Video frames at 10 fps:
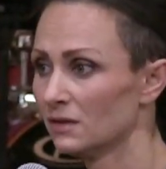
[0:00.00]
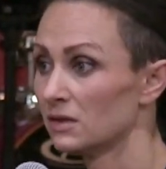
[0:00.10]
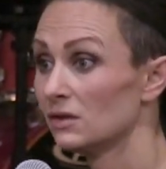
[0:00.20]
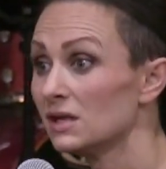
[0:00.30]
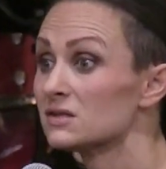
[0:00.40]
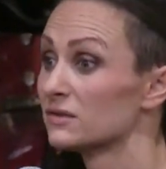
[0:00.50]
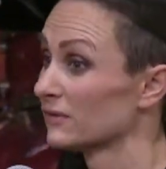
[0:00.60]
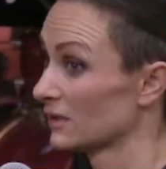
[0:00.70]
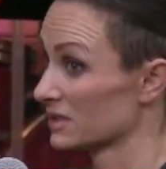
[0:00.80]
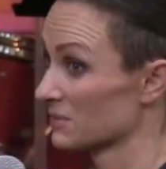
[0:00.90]
You need to
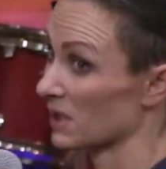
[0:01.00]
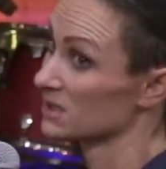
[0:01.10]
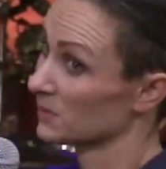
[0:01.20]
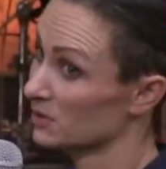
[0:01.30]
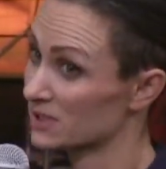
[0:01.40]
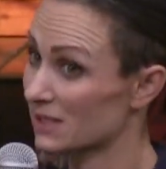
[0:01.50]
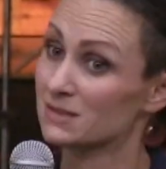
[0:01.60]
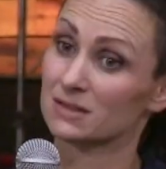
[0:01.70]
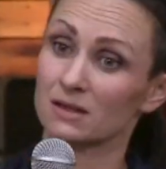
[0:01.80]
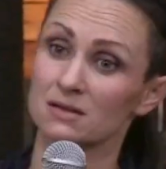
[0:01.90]
fill a space because He
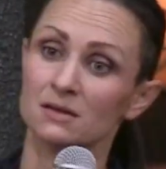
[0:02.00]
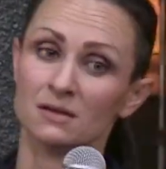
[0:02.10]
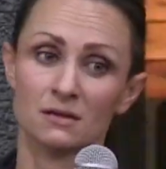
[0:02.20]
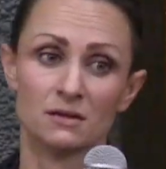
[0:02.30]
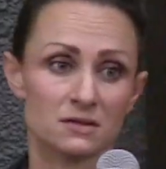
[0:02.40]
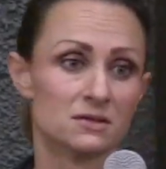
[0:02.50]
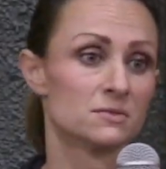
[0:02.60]
said, This